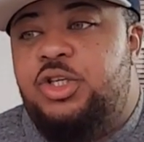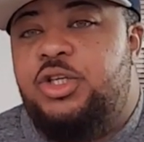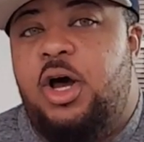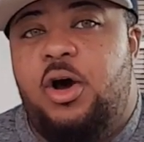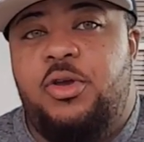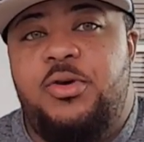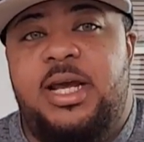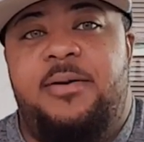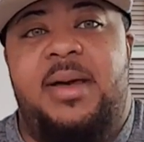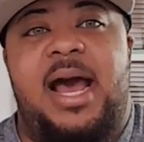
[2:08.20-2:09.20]
So you can
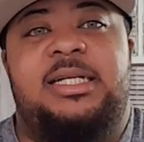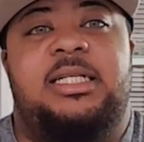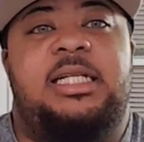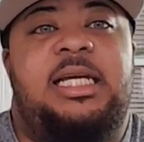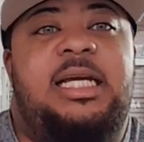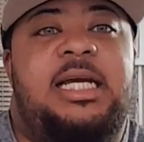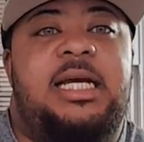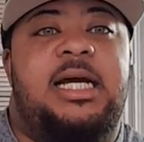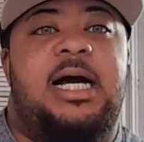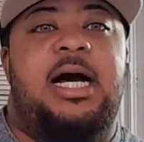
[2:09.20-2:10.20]
imagine
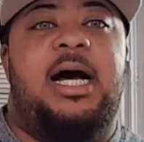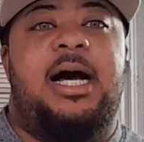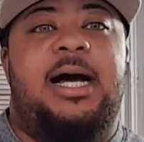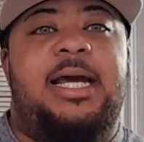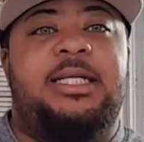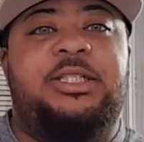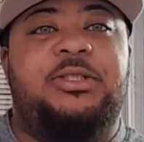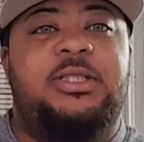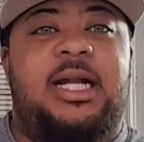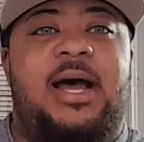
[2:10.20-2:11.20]
the
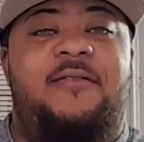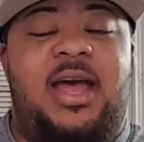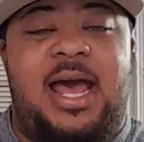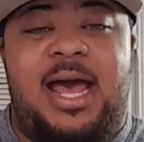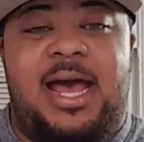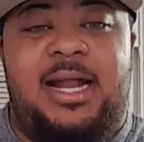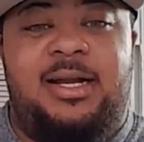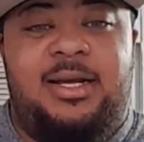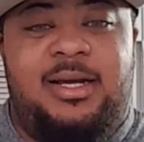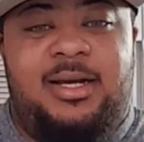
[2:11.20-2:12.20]
issues that I've had
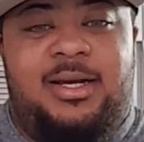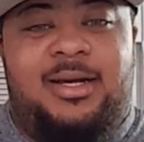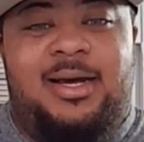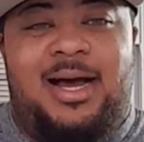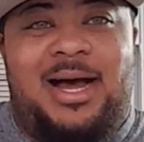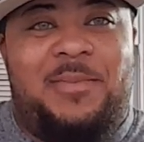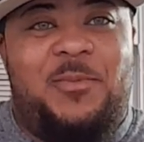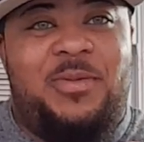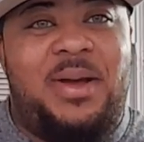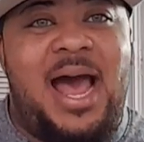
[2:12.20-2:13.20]

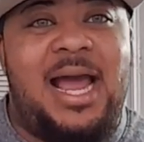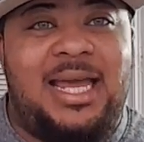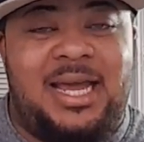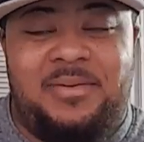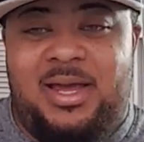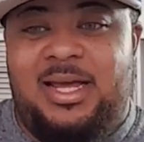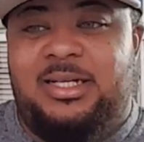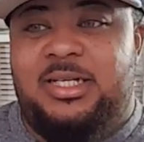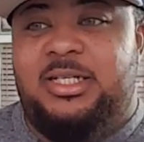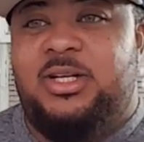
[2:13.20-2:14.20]
with packing. It
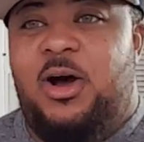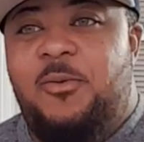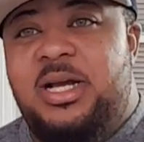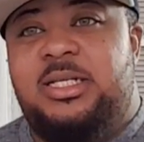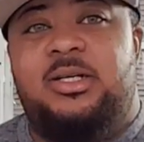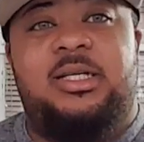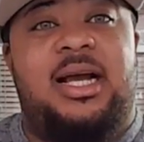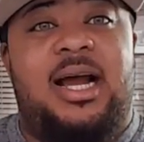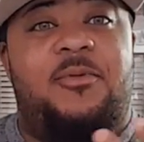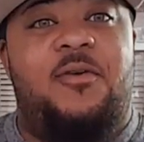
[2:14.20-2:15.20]
just always looks
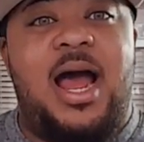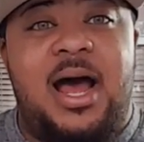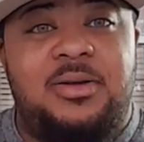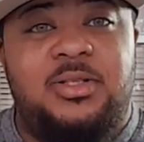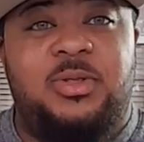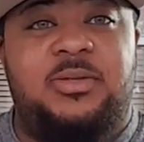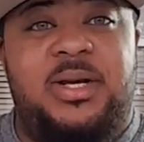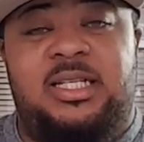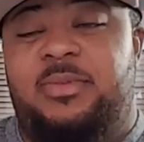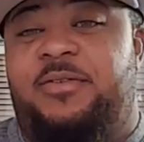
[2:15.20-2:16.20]
like I'm aroused, which
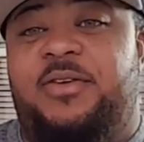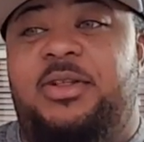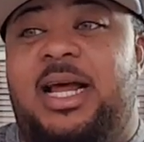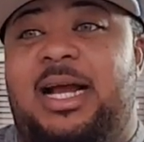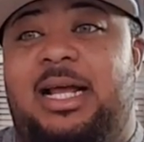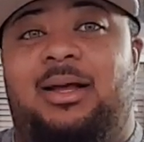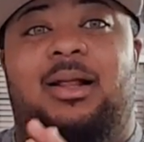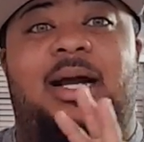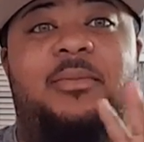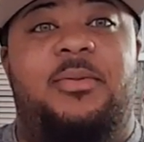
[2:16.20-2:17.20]
makes me feel like I look
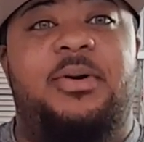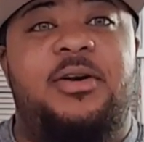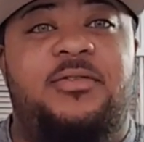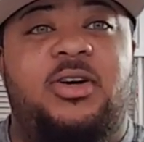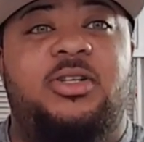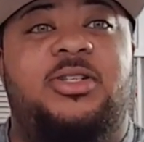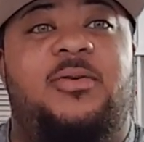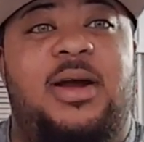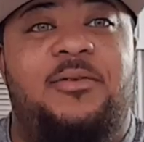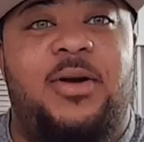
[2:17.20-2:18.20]
like I'm a pervert, so
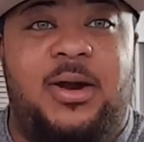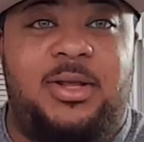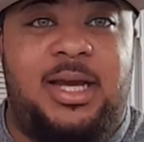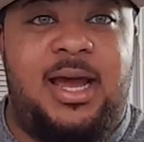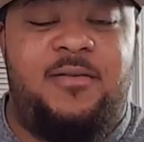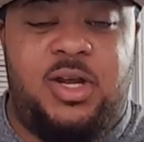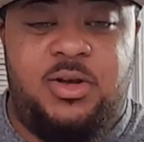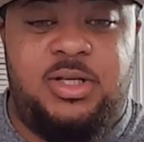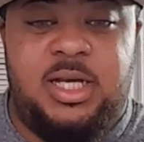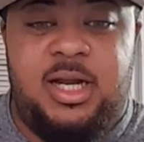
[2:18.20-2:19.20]
I rarely ever
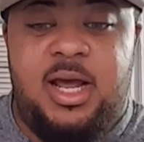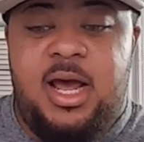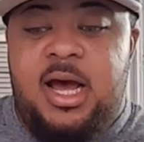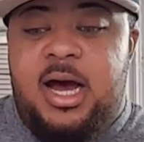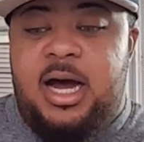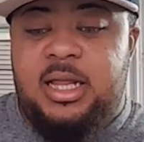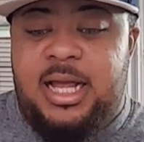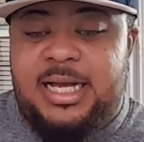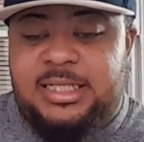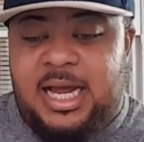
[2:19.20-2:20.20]
use it
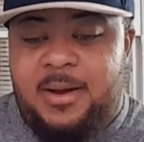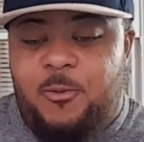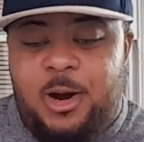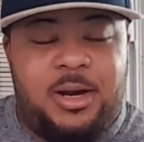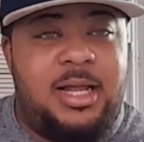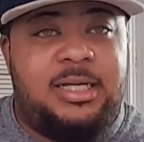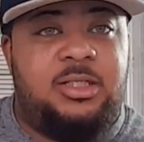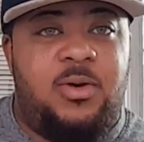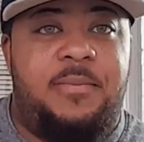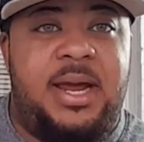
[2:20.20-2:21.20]
unless I'm wearing like
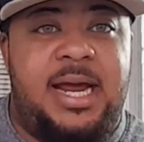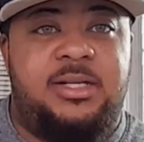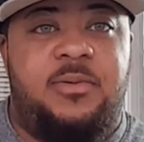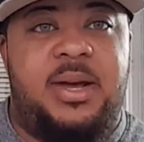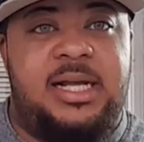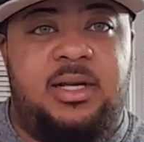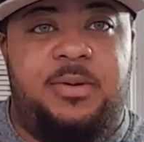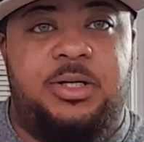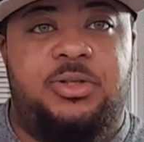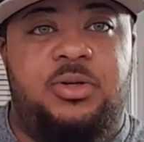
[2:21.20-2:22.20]
sweatpants or
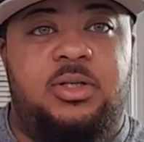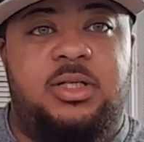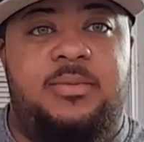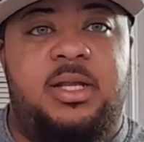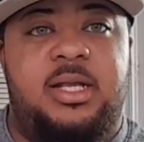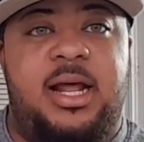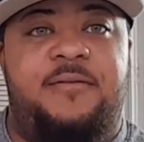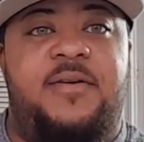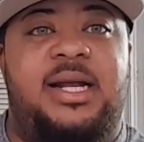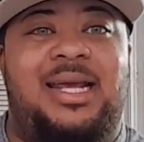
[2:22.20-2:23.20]
basketball shorts or something to that
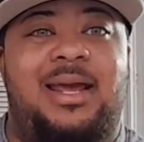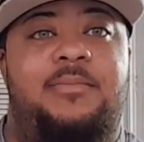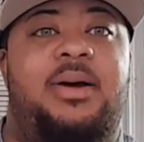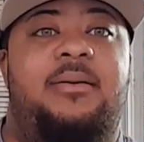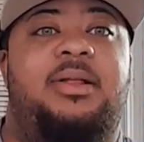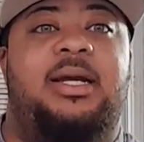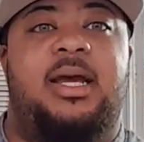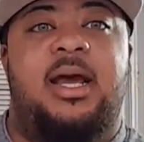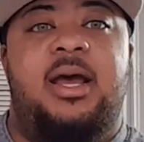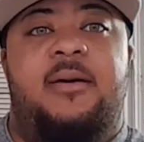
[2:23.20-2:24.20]
effect in public,
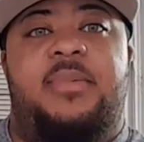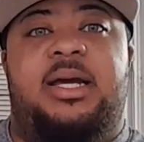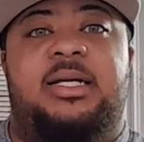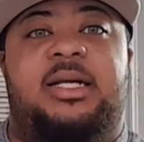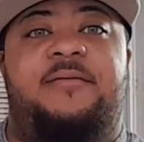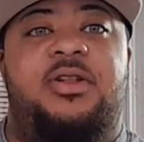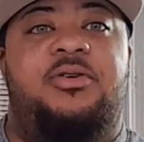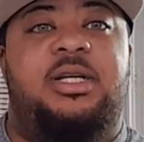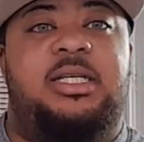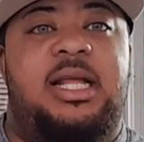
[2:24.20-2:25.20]
because I've
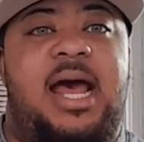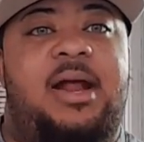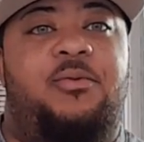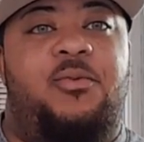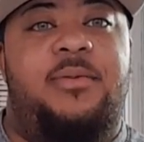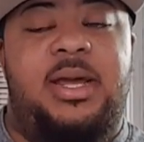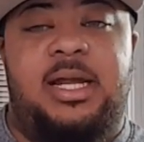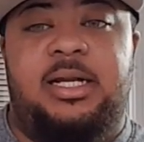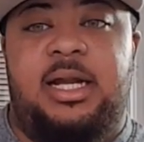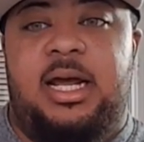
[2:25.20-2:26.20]
noticed that
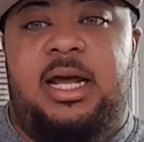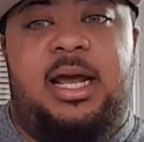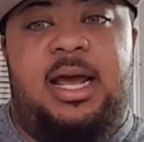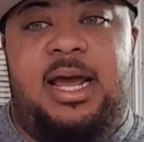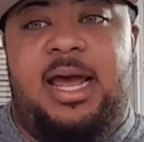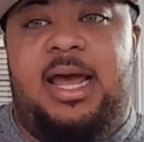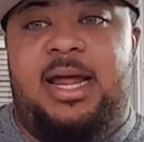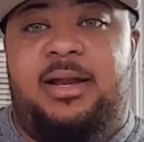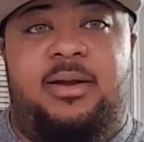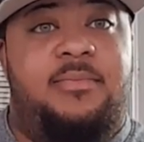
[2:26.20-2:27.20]
women
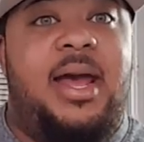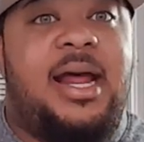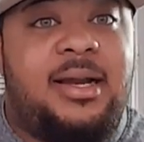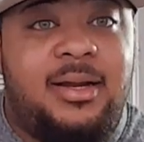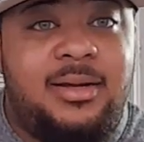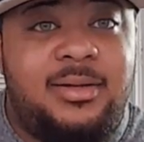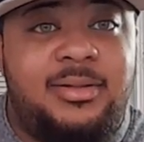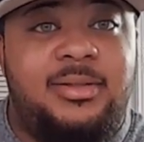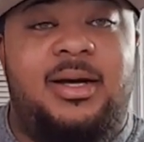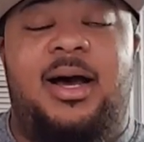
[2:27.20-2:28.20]
and men
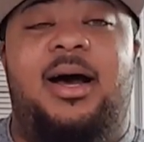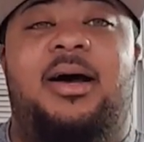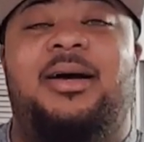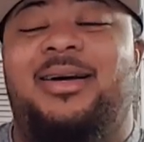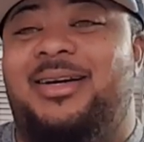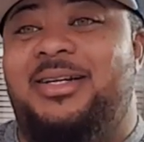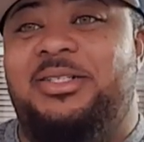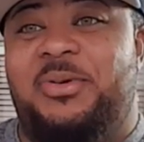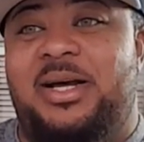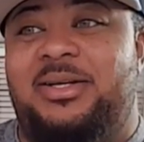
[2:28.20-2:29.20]

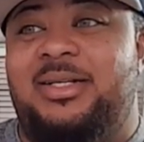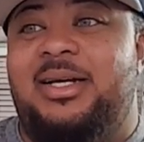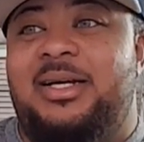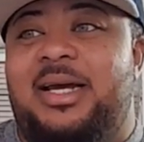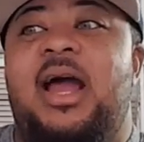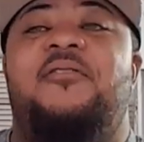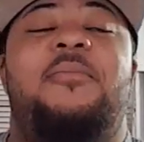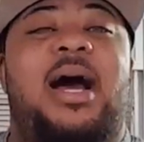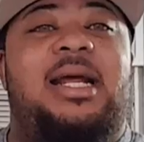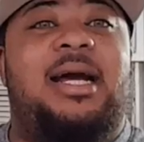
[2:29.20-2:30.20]
as well,
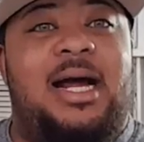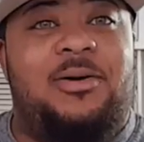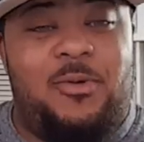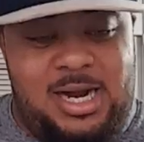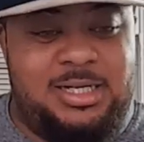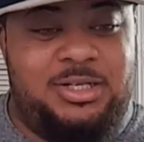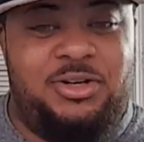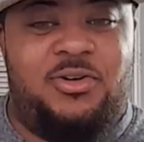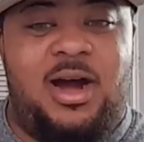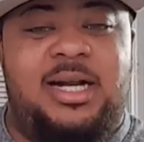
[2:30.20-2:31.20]
everybody kind of watches
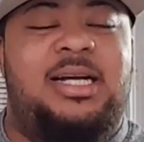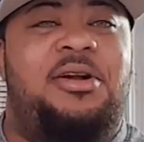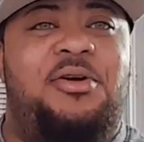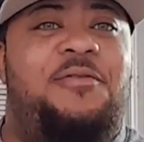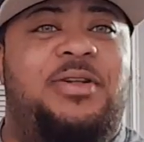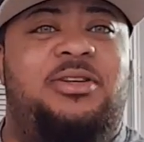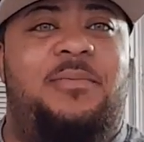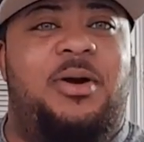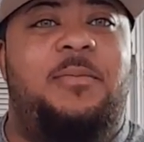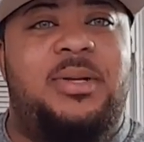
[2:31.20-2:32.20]
your crotch. I don't know if it's on
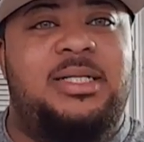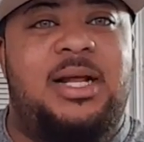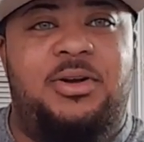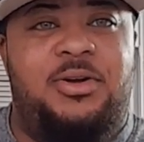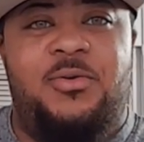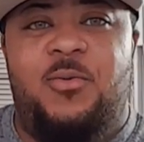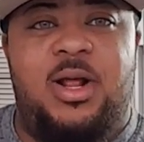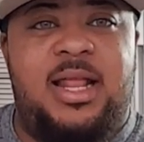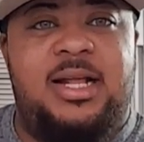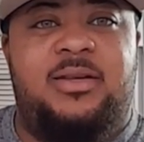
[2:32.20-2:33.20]
purpose, I don't know
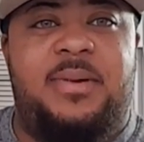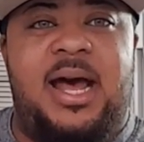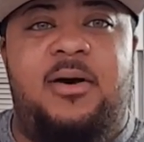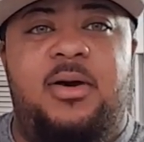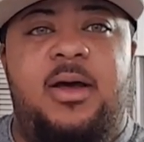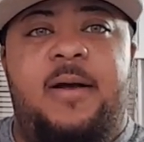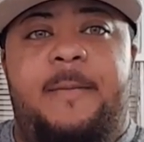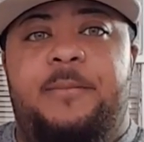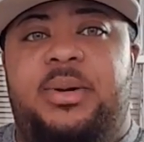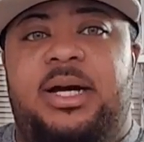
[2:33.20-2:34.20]
what that's about,
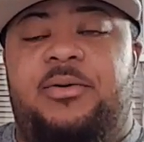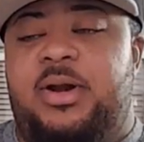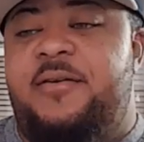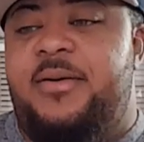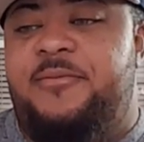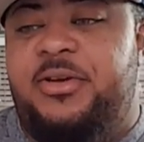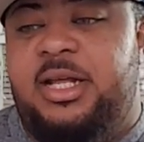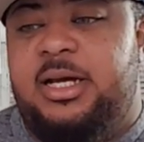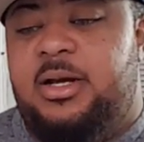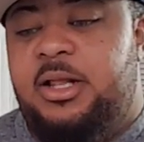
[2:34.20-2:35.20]
but whenever I'm
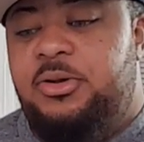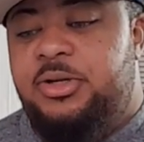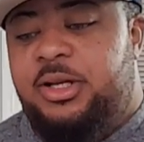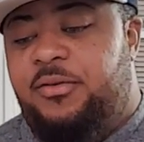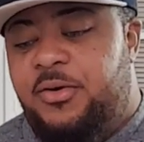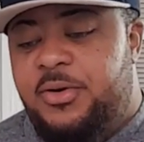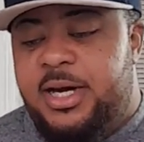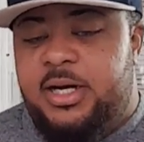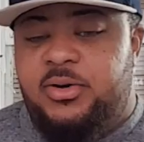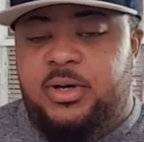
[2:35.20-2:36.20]
feeling a little
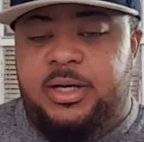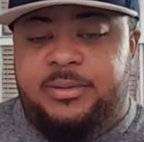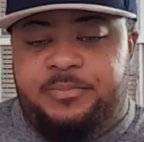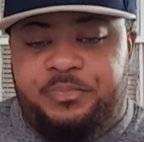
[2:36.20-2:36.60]
dysphoric or